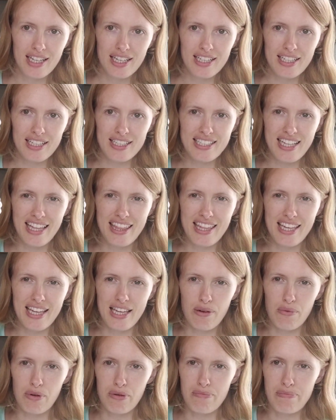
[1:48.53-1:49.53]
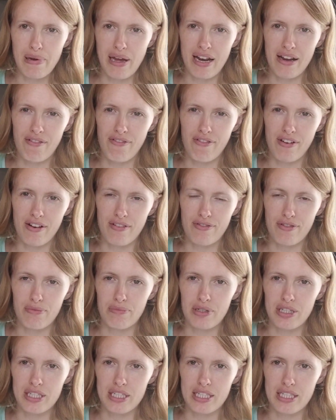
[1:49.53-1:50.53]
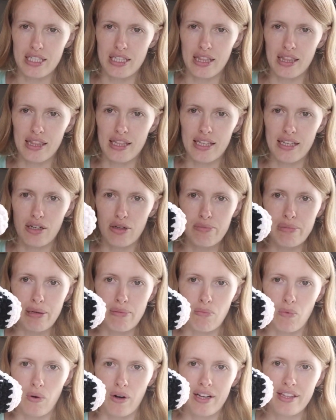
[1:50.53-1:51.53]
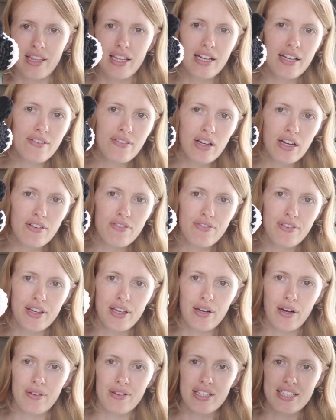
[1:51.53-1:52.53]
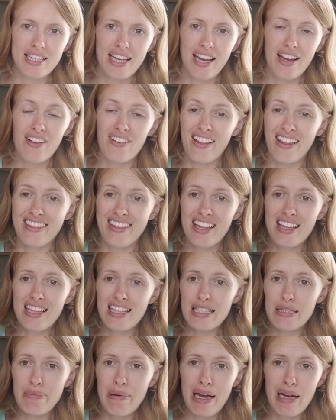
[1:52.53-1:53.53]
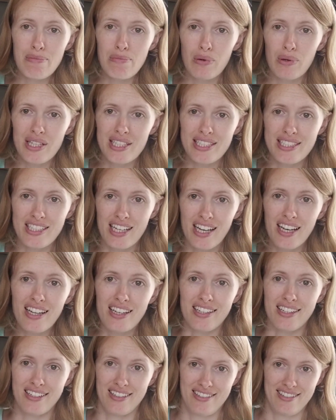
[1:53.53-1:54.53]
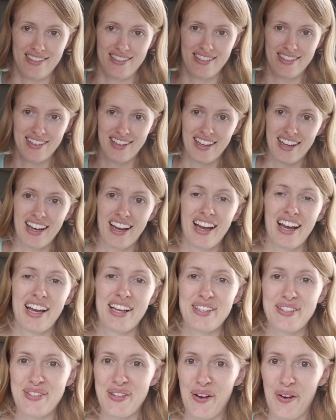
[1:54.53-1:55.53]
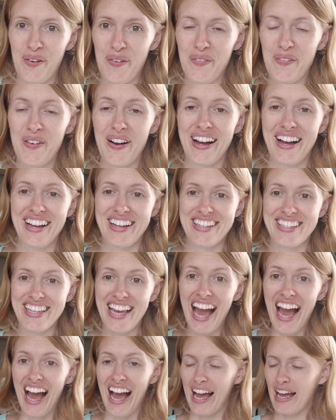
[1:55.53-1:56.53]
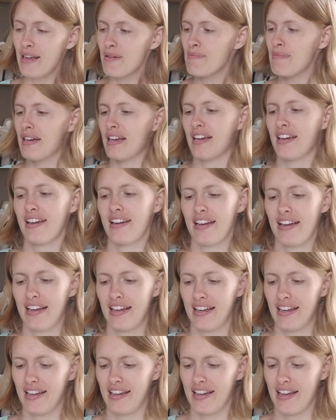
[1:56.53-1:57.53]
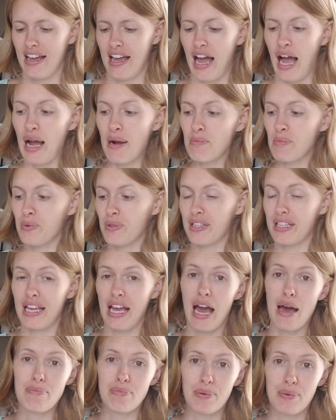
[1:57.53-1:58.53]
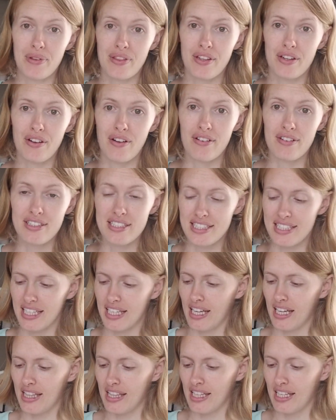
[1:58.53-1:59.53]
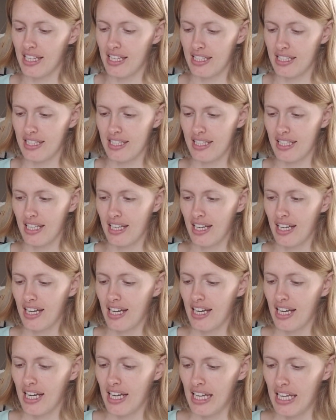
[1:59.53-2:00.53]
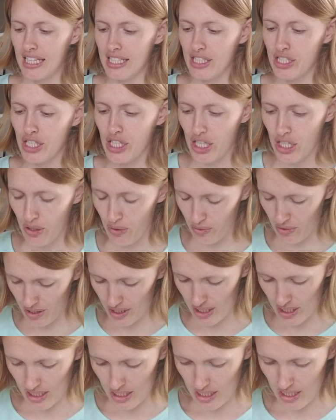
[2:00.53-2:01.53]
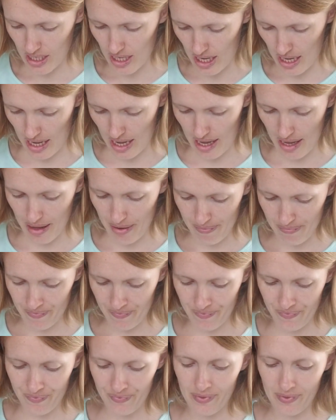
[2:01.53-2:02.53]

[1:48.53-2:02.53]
because I think it would benefit from just a little bit more. And then I've got to figure out the tail, and then this bad boy's done. So yeah, I'm I'm really happy with it, honestly. I think it's it's cute, um,